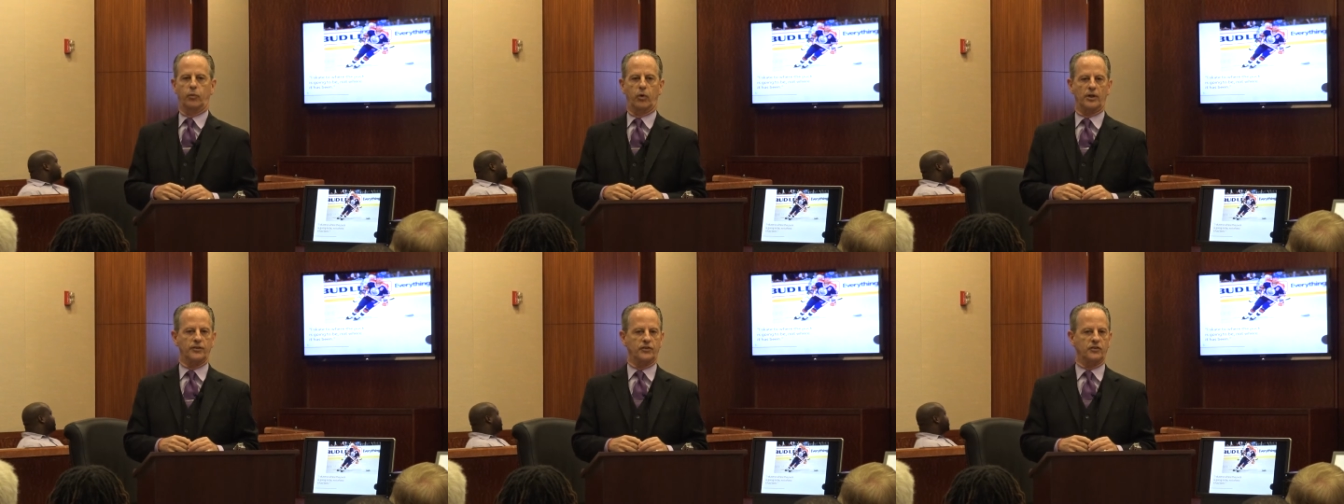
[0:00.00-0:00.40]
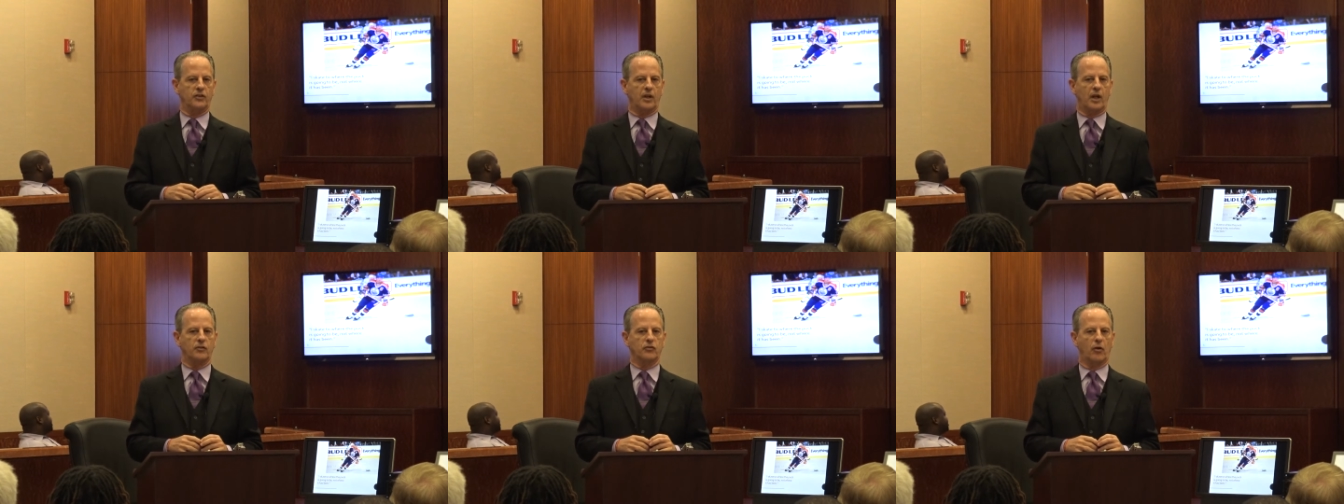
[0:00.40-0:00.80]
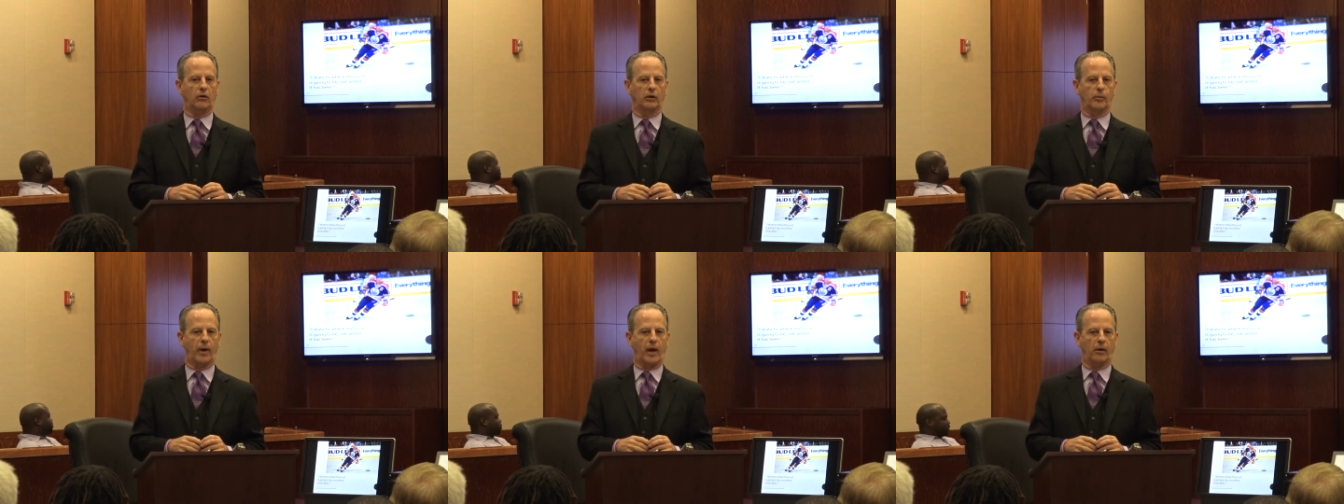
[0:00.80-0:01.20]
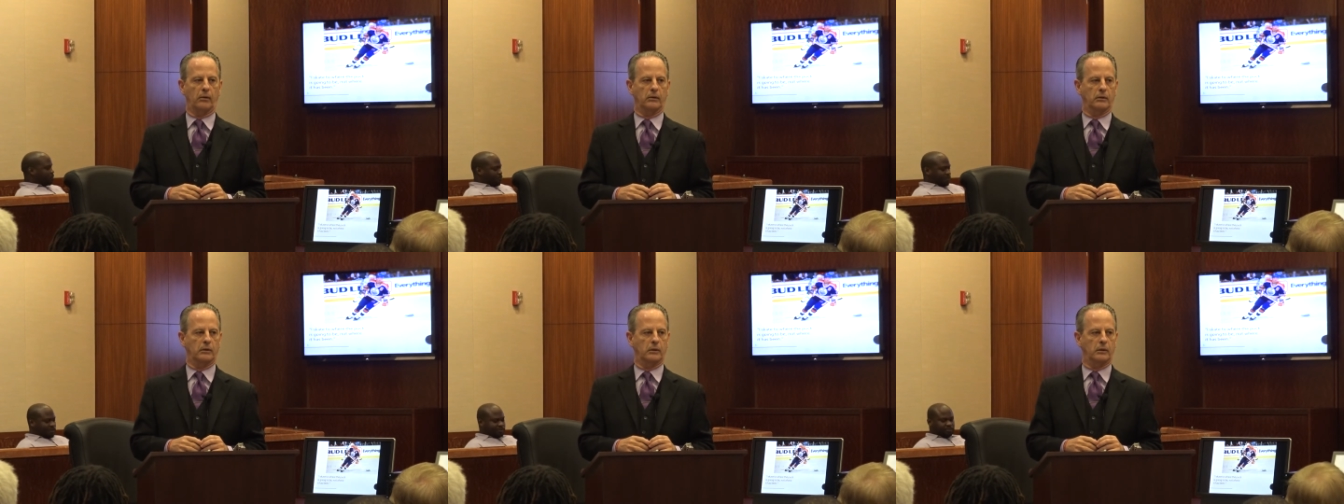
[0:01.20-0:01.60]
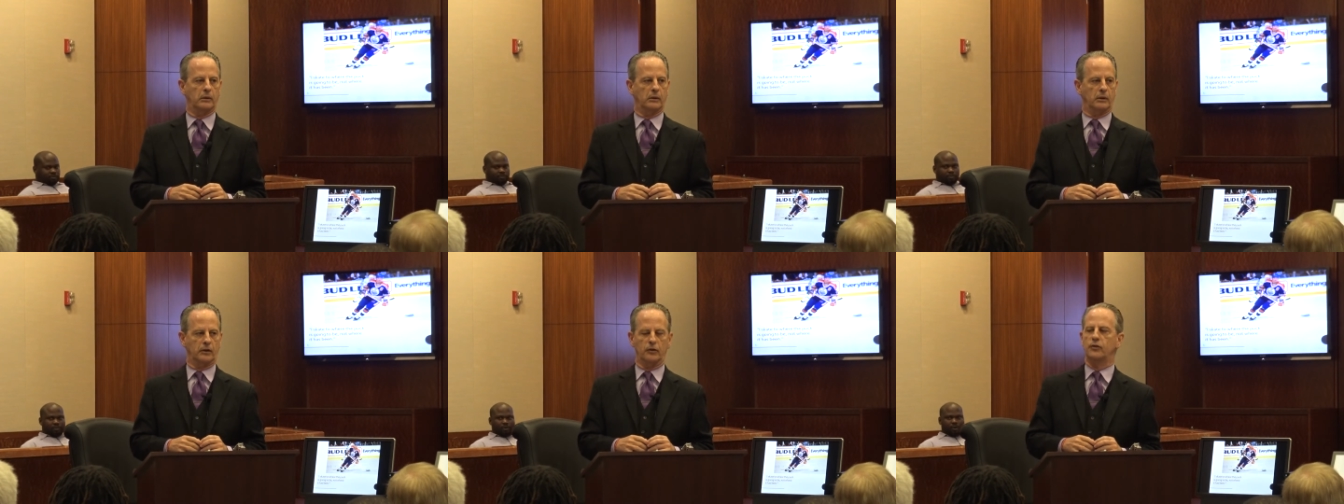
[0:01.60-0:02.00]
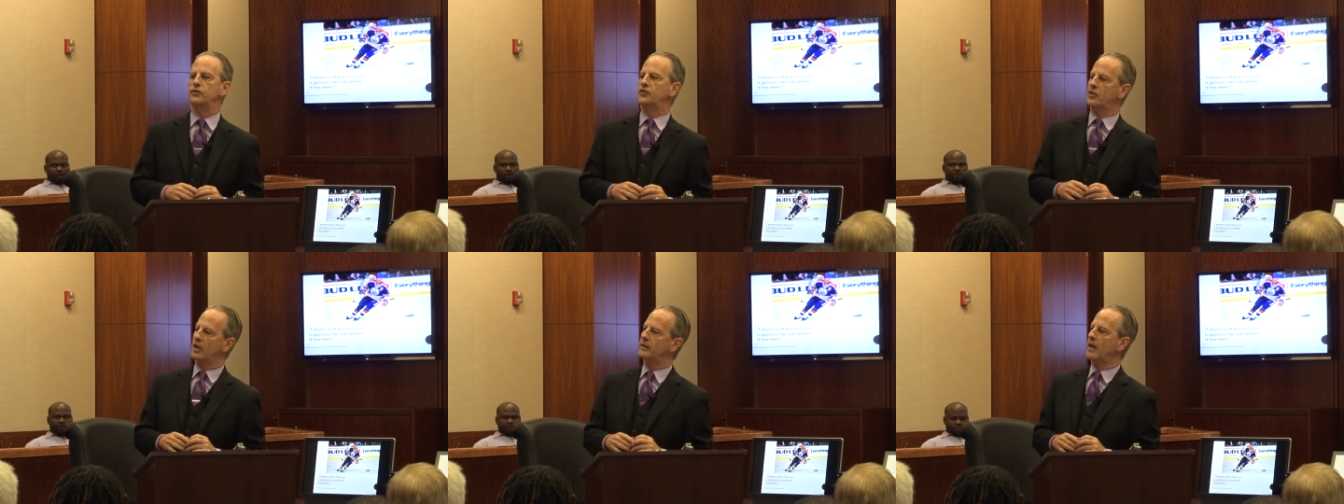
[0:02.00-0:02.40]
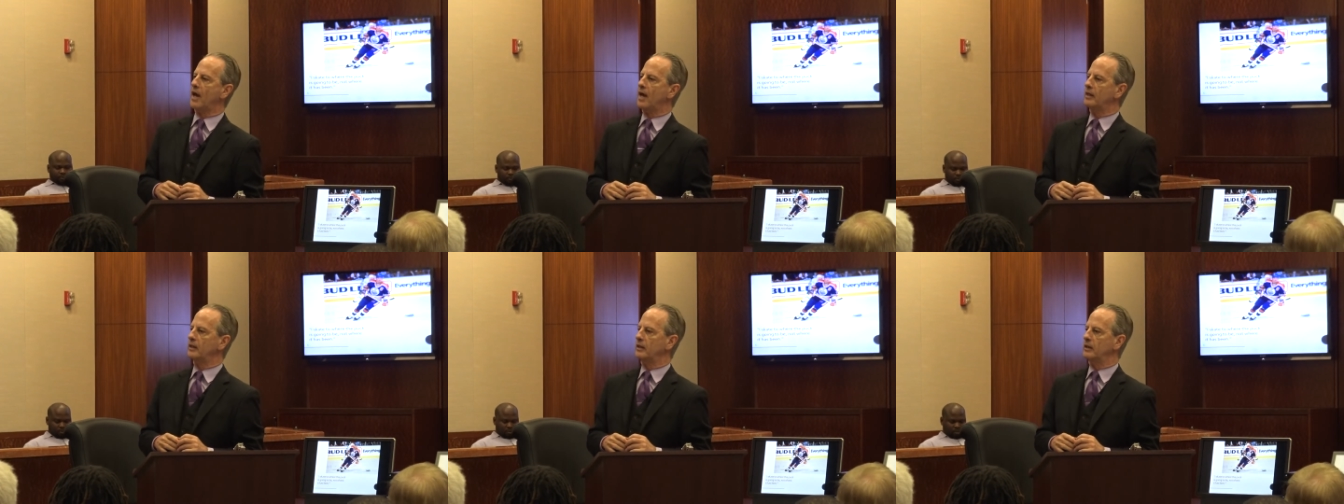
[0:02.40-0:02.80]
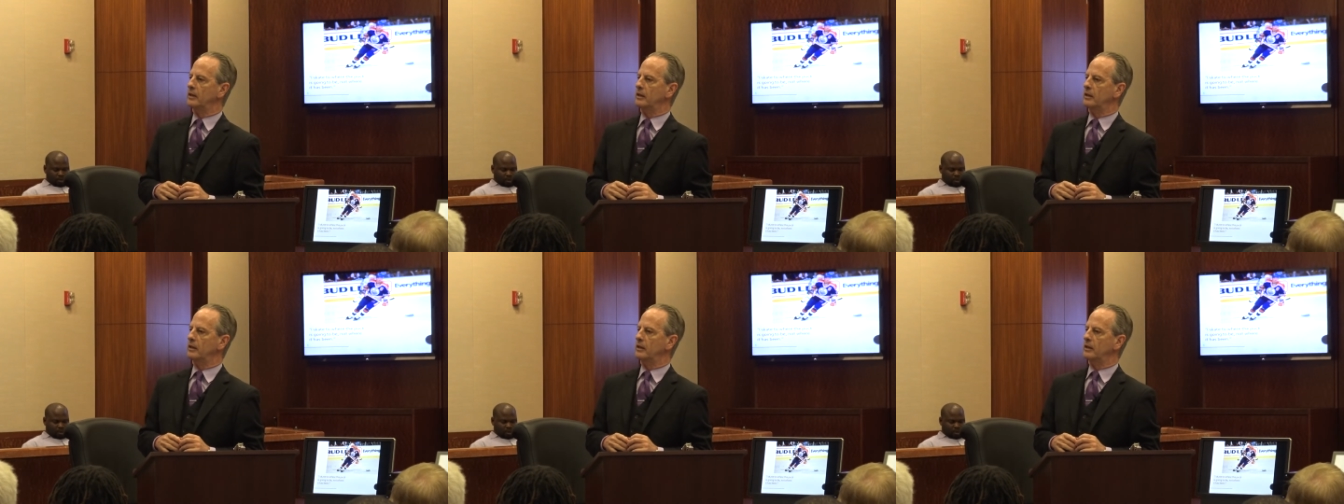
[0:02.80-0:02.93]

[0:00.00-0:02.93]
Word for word: what is this case all about? You know who said that?